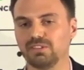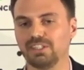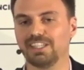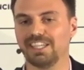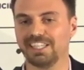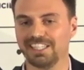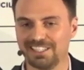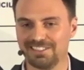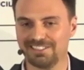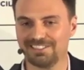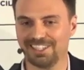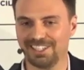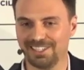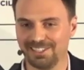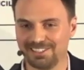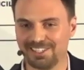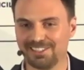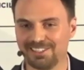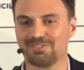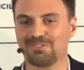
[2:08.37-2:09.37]
And I can say
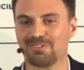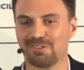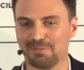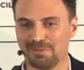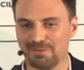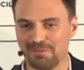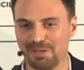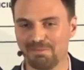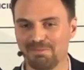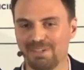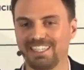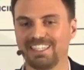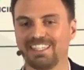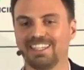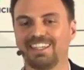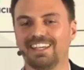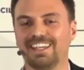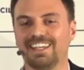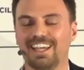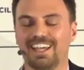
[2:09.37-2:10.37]
this as a German, we are a big
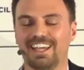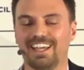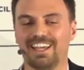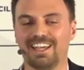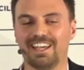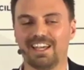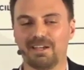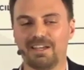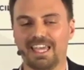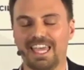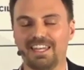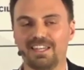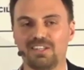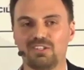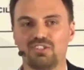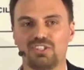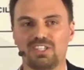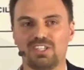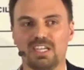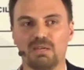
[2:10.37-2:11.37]

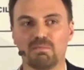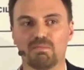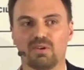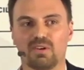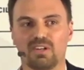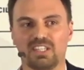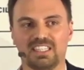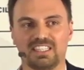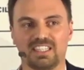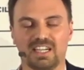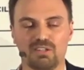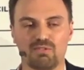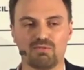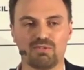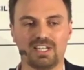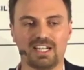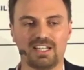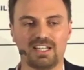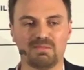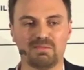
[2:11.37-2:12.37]
energy importing
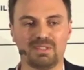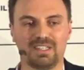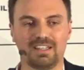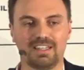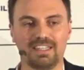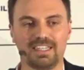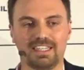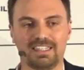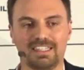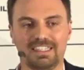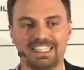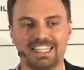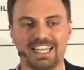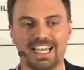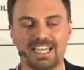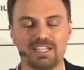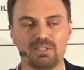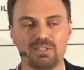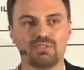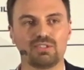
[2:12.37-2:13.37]
country ultimately, and the
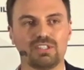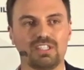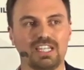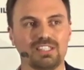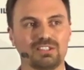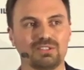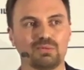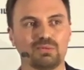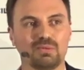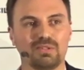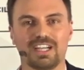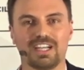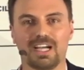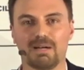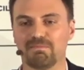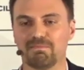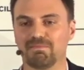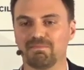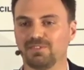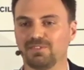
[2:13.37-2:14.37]
hydrogen has to
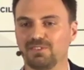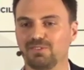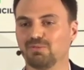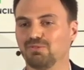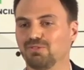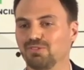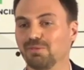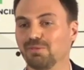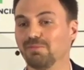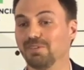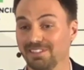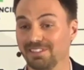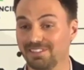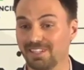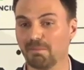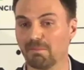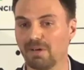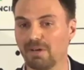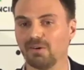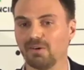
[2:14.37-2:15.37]
come to Germany
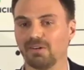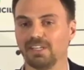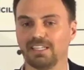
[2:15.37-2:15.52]
somehow.